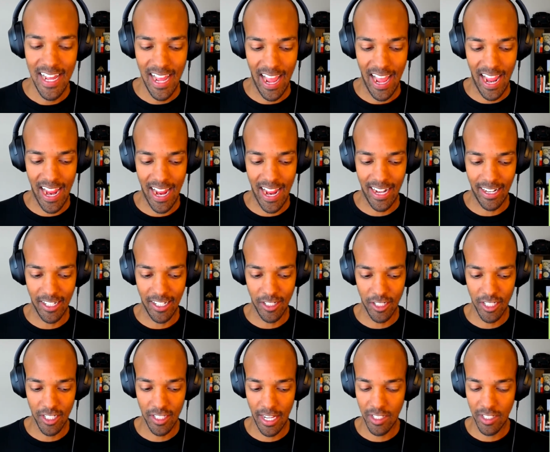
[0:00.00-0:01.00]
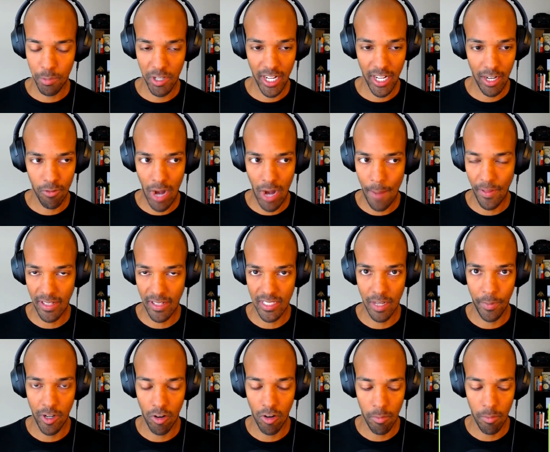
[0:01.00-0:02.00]
And just as we kind of wrap things up,
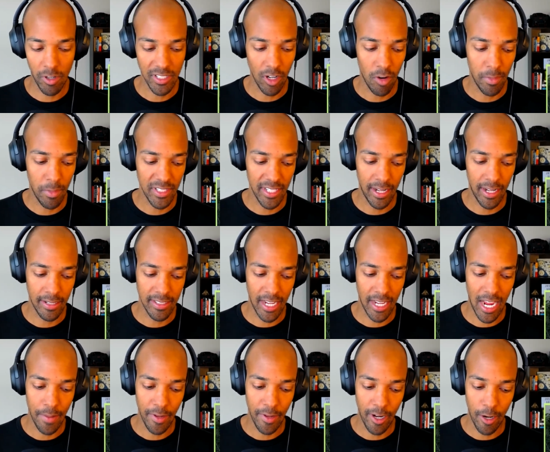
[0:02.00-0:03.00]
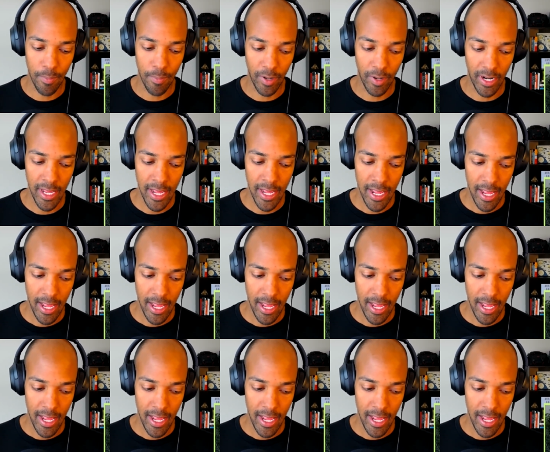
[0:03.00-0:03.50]
I know we're almost out of time here, but